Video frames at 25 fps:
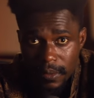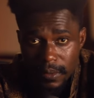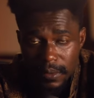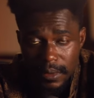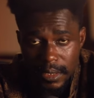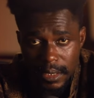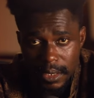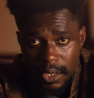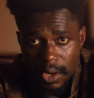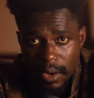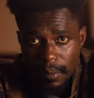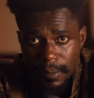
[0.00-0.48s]

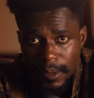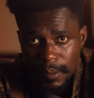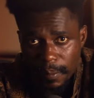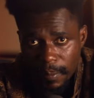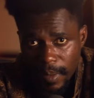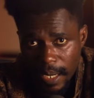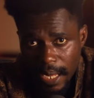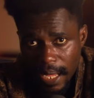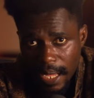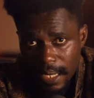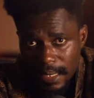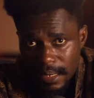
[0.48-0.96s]
Sculpt
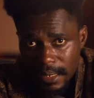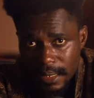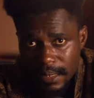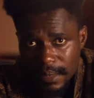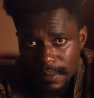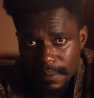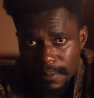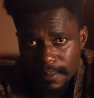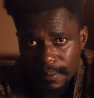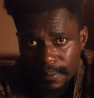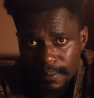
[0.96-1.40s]
Plus